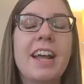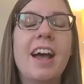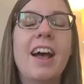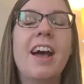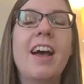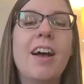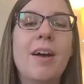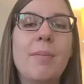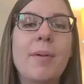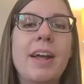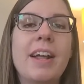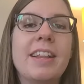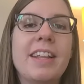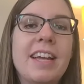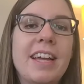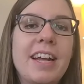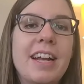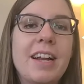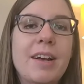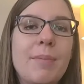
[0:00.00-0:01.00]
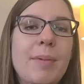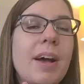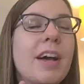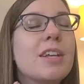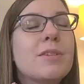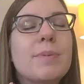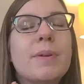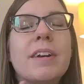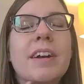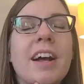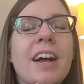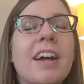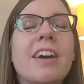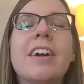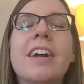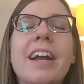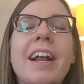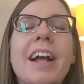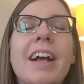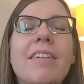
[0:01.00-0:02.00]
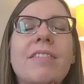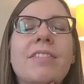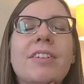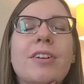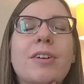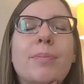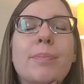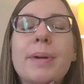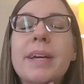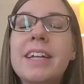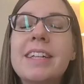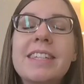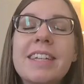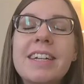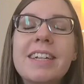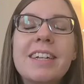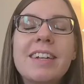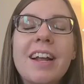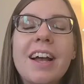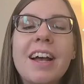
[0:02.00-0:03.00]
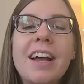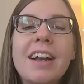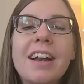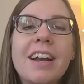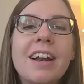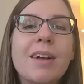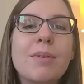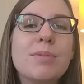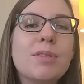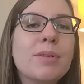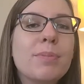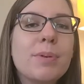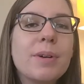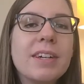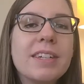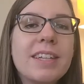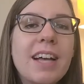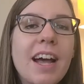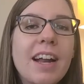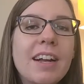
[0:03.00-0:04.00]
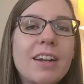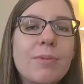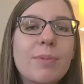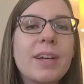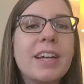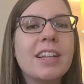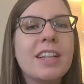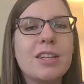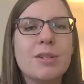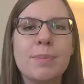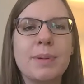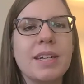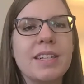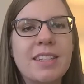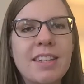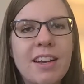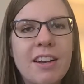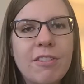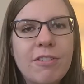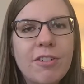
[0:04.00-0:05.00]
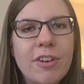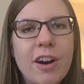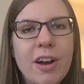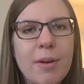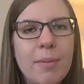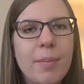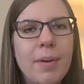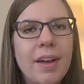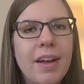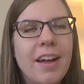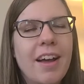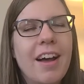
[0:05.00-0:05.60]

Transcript: And then my husband and I are going to have some pizza tonight, and I'm super excited. We get this pizza from,